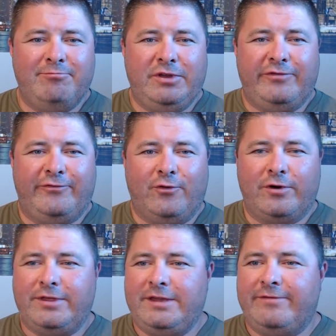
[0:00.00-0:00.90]

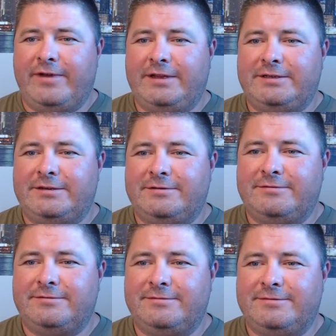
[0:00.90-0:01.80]
before the event
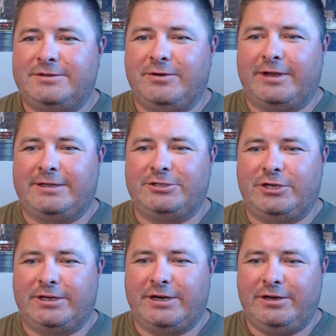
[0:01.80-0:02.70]
so I can
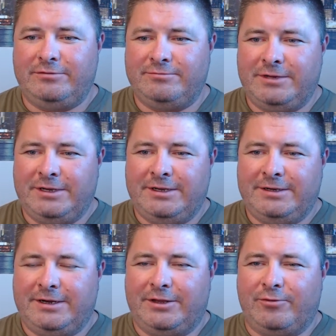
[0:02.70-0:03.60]
check it out.
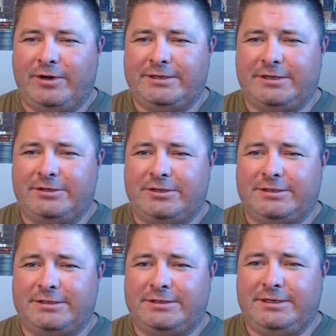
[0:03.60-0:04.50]
Otherwise, I'll
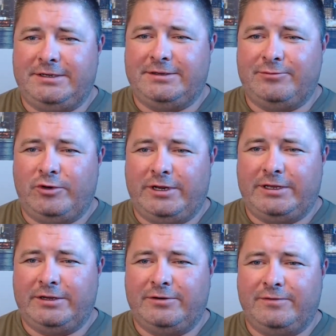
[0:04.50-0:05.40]
just see them when I
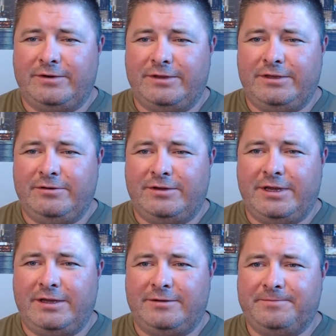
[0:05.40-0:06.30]
get over to the
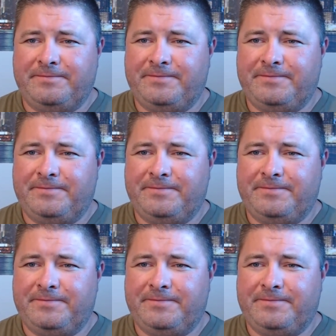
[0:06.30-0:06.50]
UK.